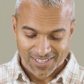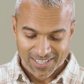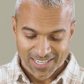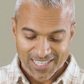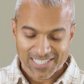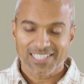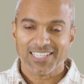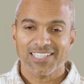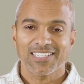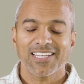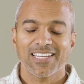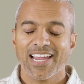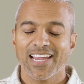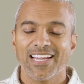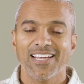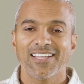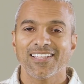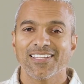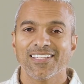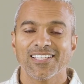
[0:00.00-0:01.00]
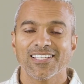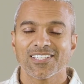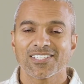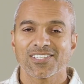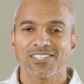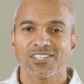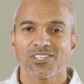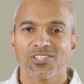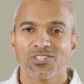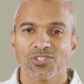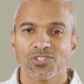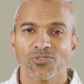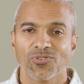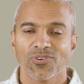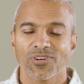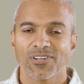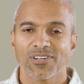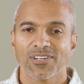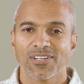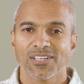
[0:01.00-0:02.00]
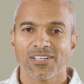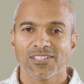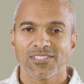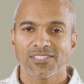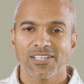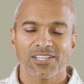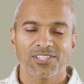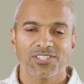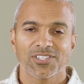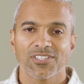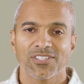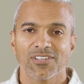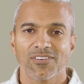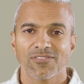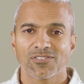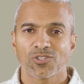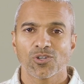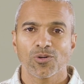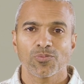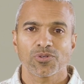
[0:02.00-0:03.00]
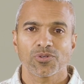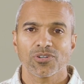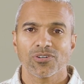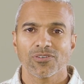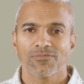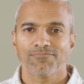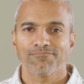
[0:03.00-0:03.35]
is contained in this short section of Scripture.